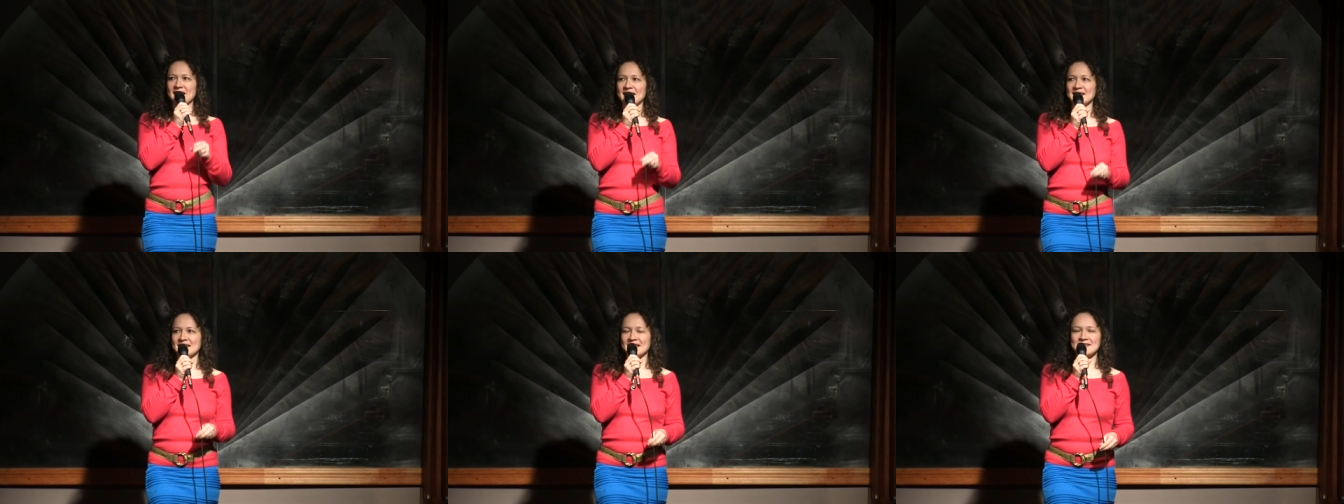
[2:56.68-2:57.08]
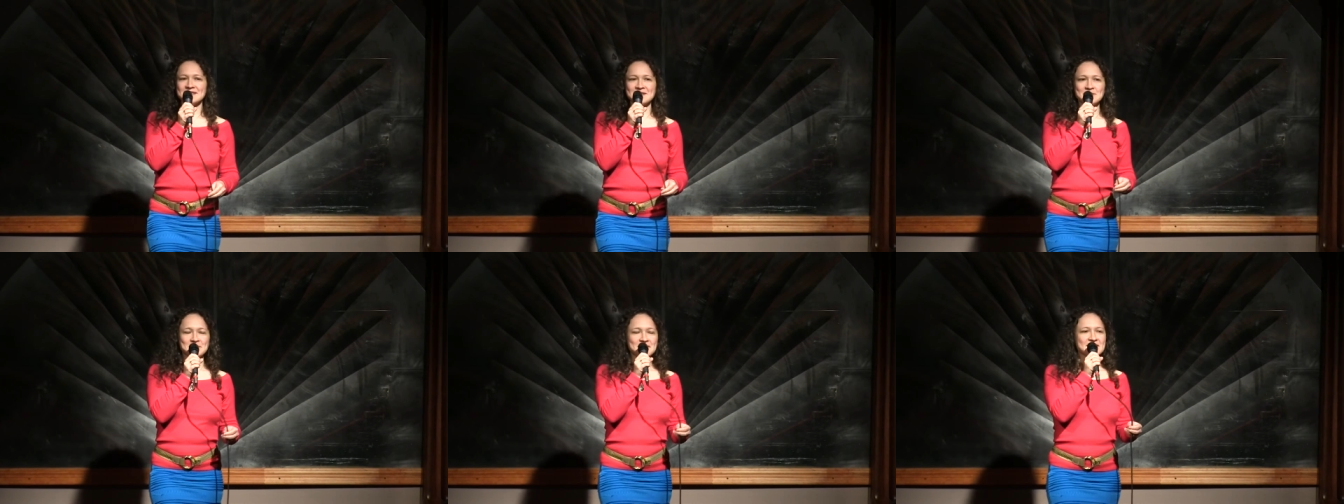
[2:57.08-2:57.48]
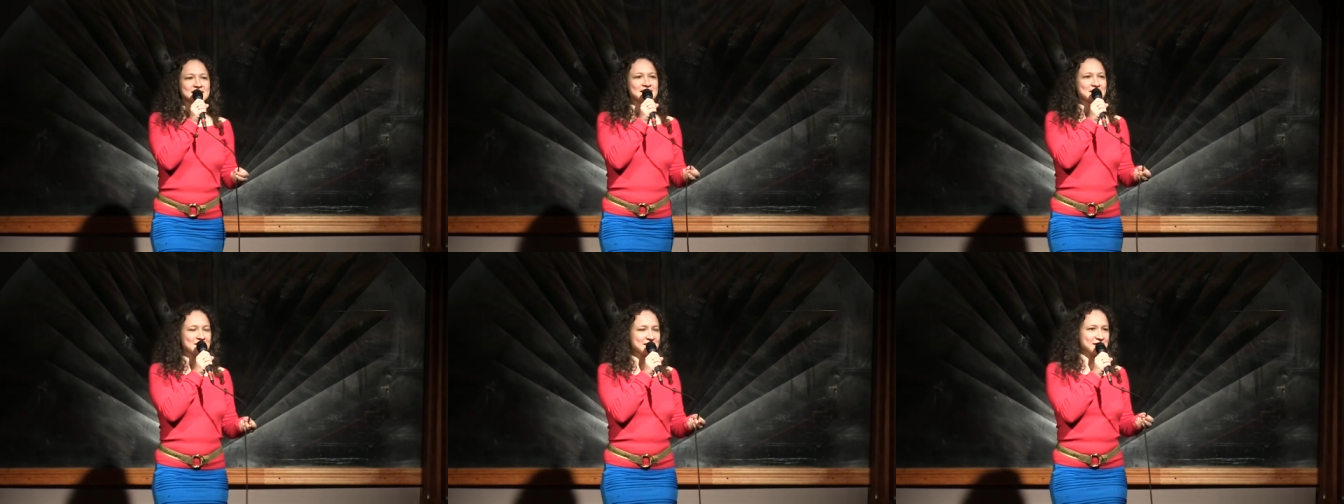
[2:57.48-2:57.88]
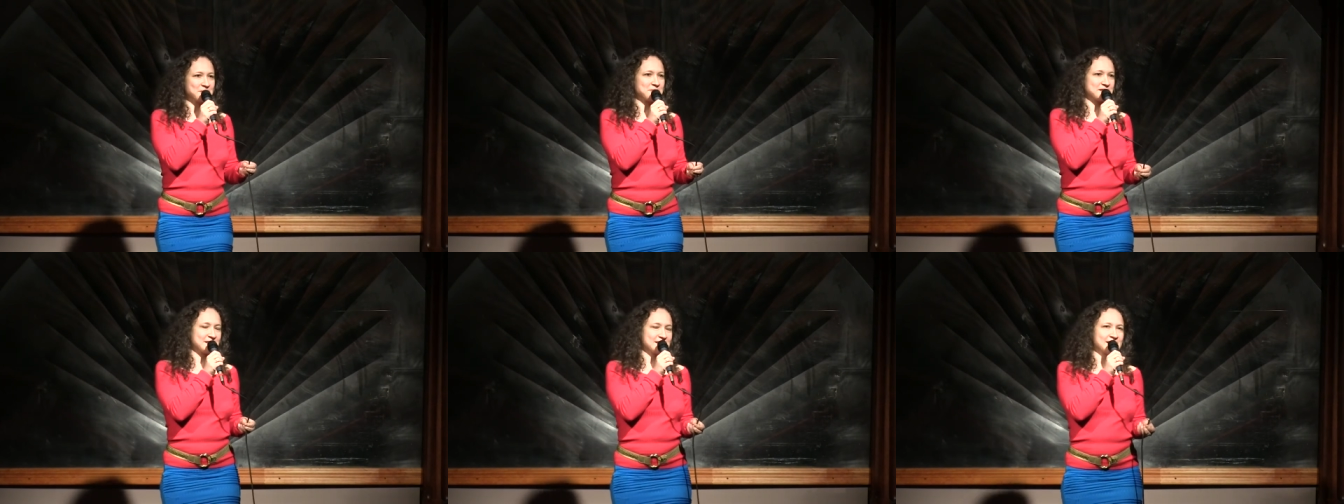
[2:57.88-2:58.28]
another story, it's
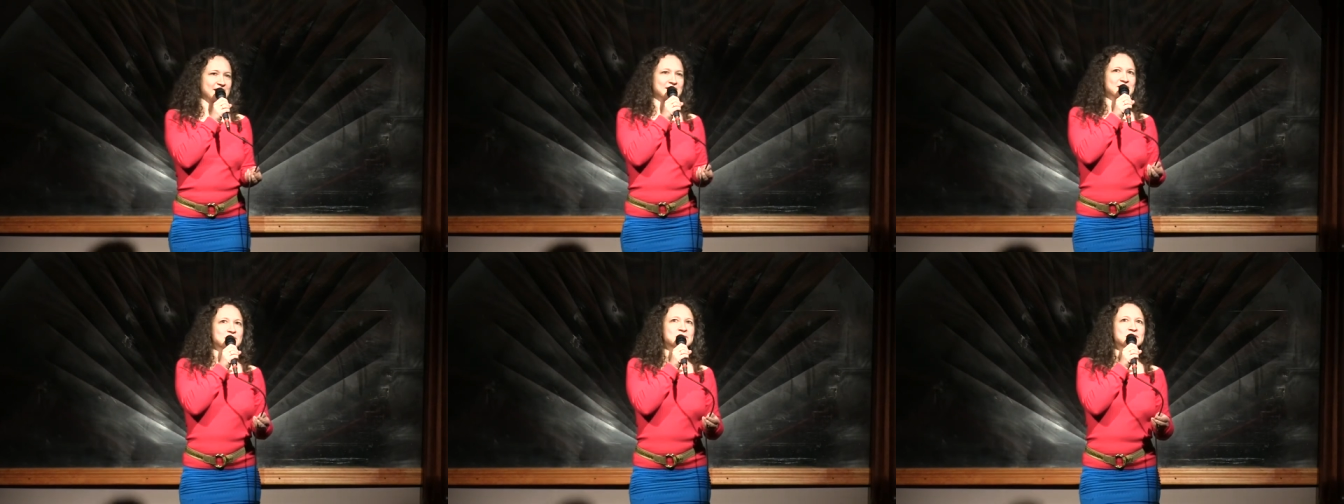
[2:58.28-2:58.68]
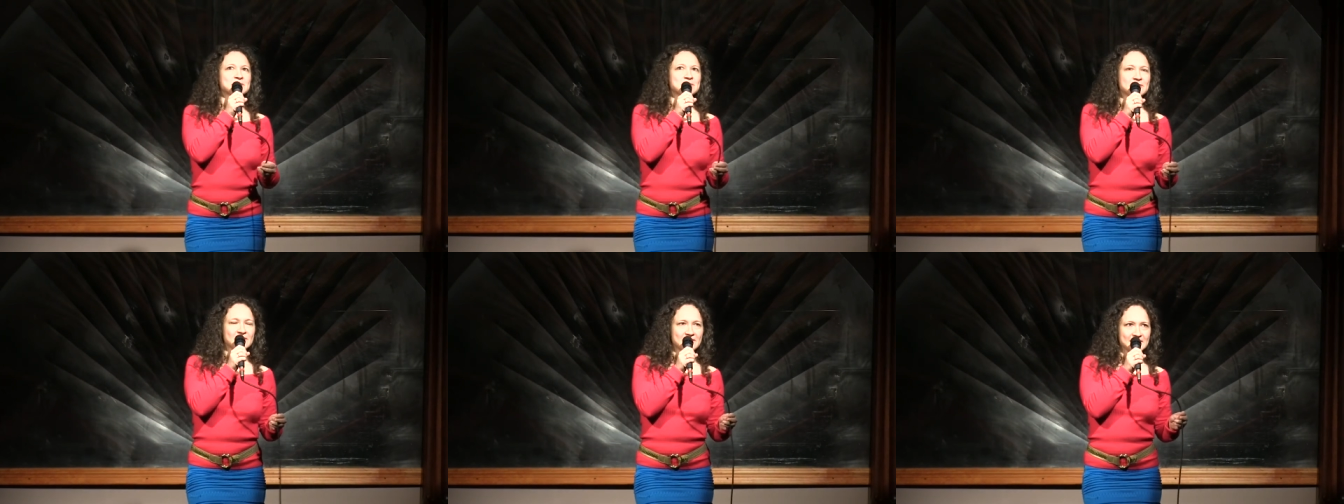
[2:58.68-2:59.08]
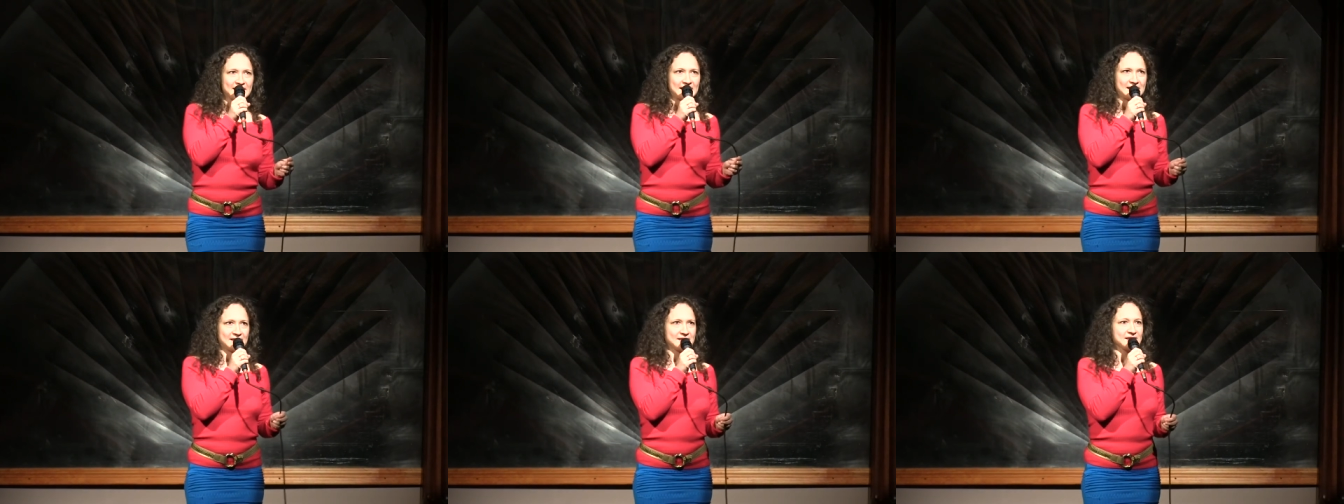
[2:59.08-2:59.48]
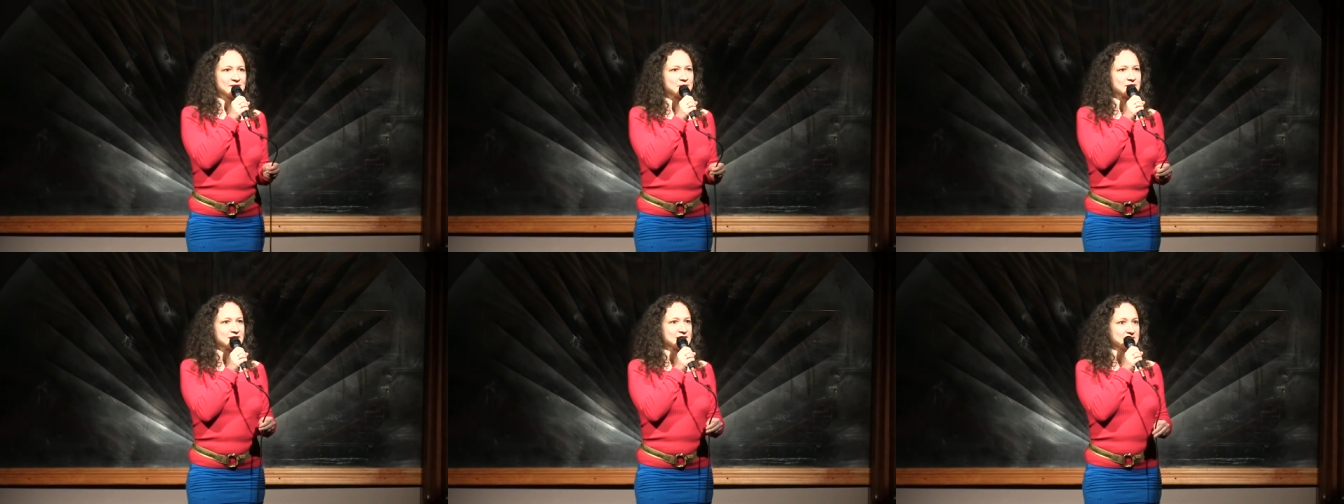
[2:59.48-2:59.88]
interesting, we just had Super Bowl, and
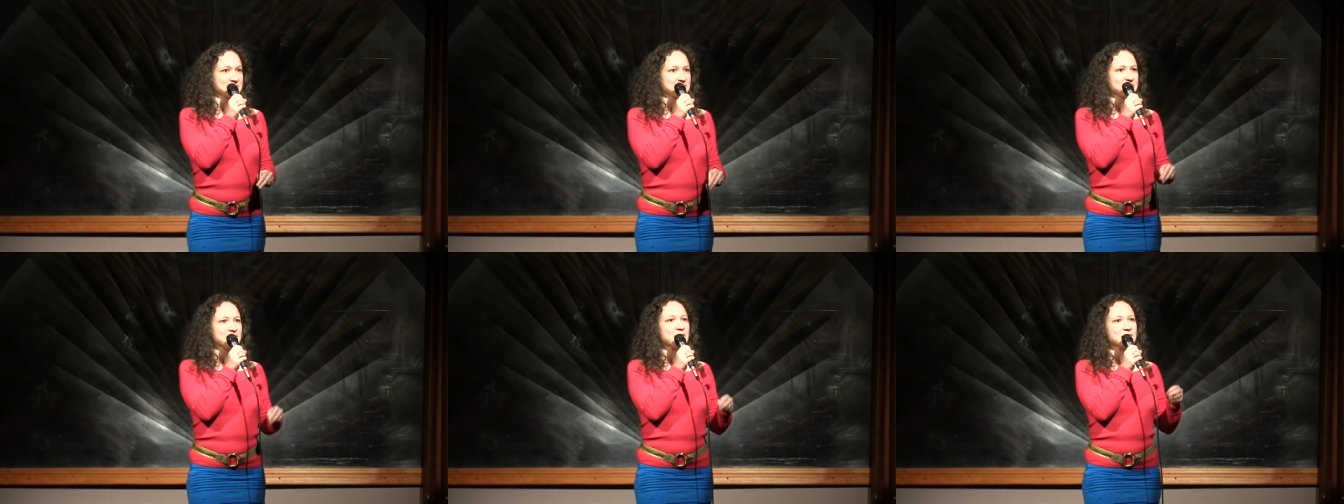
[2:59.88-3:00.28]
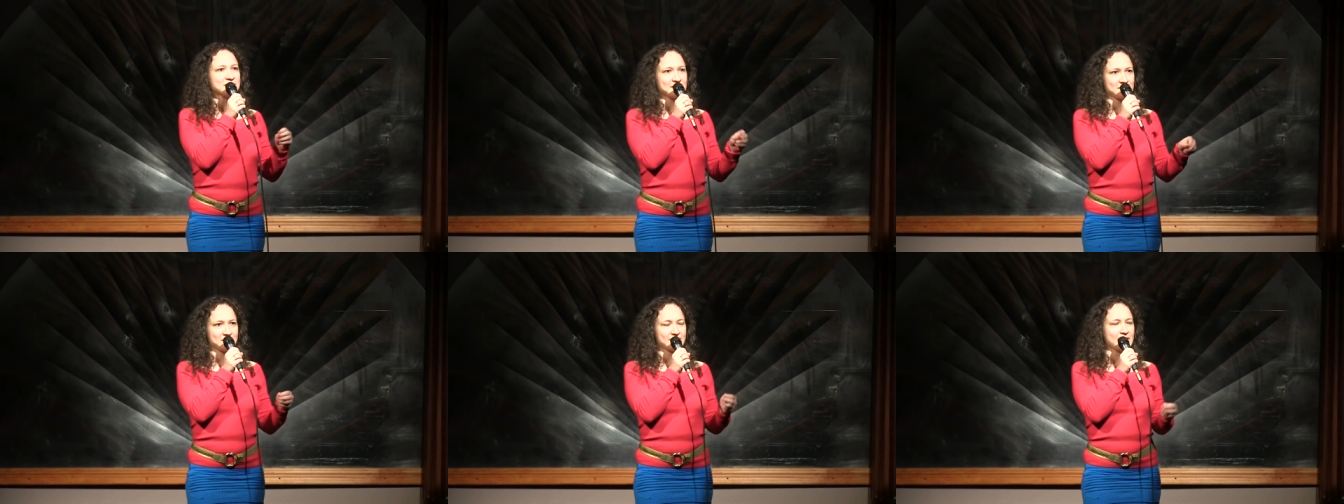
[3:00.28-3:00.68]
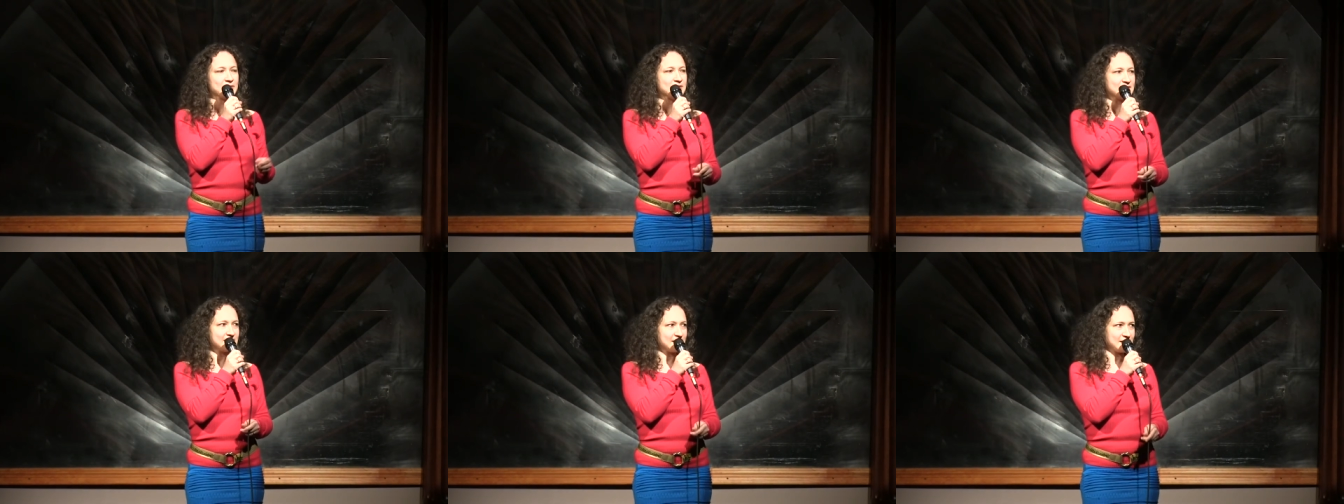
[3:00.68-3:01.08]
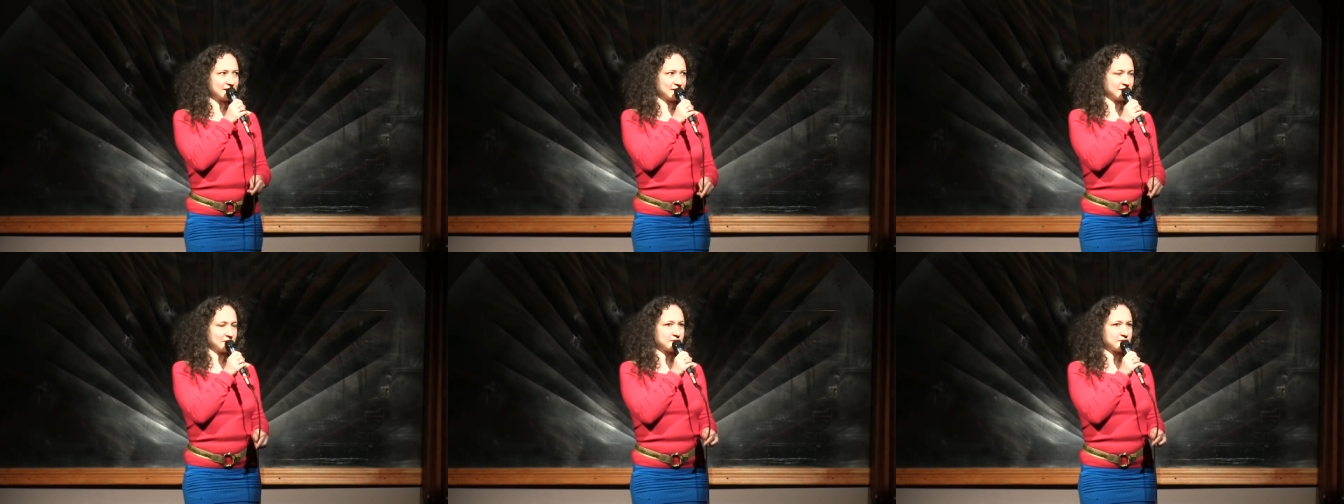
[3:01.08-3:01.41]
this was also around the season